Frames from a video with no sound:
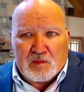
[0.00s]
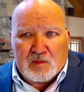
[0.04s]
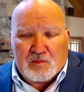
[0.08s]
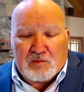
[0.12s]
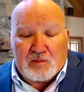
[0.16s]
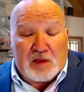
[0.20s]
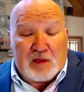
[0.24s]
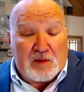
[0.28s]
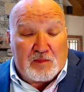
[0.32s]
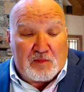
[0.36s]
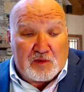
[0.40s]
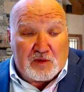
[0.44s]

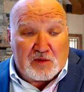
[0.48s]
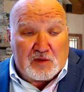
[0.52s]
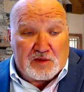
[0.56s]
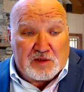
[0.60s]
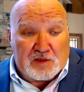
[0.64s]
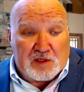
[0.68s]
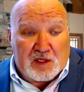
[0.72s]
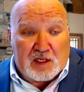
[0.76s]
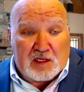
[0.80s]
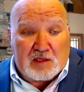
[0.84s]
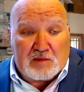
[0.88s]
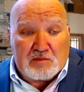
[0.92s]
people
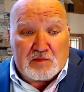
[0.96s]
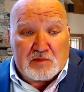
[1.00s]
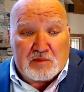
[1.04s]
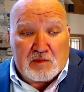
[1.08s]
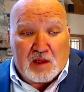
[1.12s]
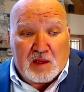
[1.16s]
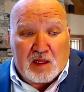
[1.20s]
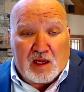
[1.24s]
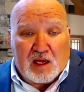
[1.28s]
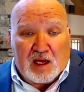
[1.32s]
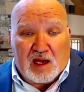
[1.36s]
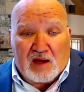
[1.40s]
that
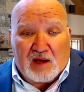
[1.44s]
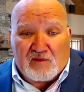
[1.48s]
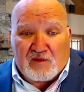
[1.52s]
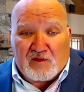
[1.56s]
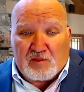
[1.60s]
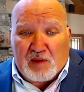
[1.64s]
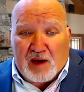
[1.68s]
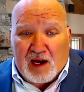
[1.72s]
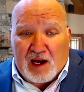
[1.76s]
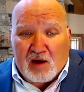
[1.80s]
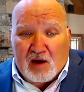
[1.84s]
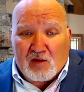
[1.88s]
have a
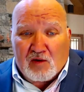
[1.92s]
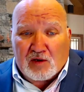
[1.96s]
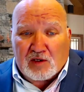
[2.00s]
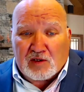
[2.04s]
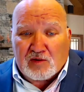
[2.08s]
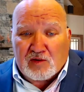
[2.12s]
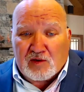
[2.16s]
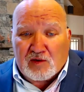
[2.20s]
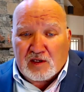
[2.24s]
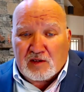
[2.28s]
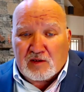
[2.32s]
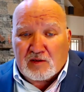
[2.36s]
power
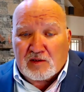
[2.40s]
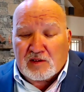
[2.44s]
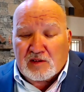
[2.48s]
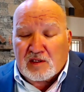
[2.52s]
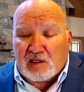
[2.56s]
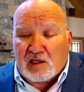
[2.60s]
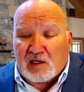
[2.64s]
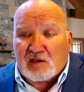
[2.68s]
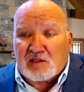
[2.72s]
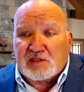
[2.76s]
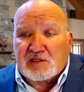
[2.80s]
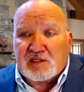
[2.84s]
greater than
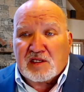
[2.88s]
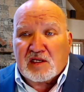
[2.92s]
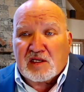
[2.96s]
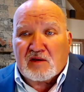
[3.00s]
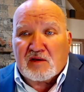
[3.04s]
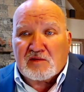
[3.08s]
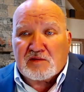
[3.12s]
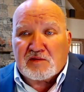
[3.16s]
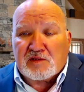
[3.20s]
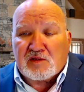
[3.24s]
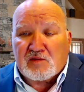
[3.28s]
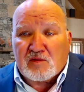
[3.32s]

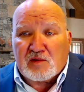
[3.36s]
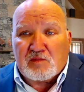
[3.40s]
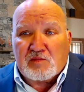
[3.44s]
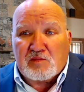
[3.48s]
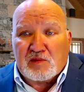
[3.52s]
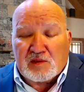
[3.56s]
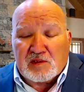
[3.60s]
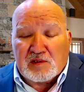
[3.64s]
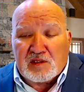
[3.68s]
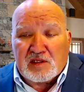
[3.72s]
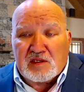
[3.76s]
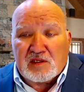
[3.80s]
ourselves that we
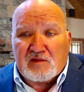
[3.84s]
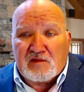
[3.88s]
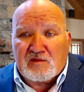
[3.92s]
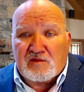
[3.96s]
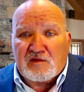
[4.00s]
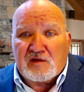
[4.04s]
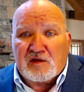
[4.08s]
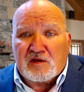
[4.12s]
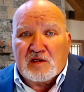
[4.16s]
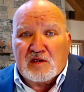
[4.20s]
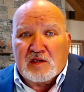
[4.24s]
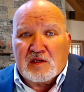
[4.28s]
believe
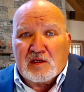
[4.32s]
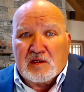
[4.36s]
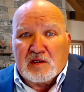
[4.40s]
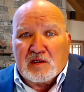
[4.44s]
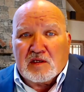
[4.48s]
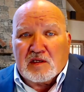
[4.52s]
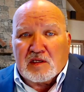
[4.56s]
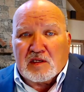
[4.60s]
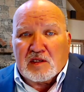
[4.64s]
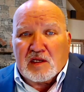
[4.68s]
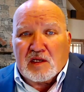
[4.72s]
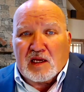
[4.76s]

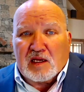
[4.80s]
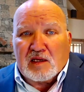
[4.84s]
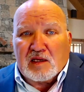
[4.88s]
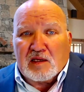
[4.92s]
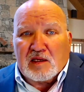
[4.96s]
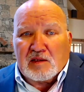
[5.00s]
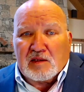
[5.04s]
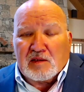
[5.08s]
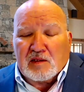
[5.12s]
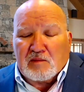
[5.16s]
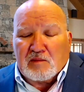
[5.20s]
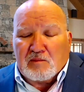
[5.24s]

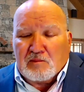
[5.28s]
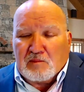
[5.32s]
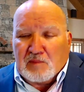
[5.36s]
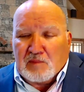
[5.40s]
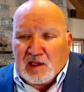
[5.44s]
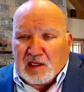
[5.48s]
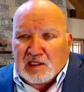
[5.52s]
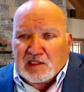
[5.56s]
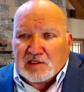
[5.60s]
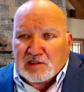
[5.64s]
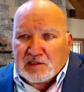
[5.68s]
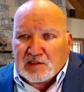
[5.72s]

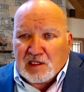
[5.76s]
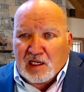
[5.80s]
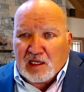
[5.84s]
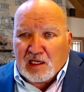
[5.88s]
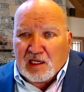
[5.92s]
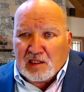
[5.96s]
makes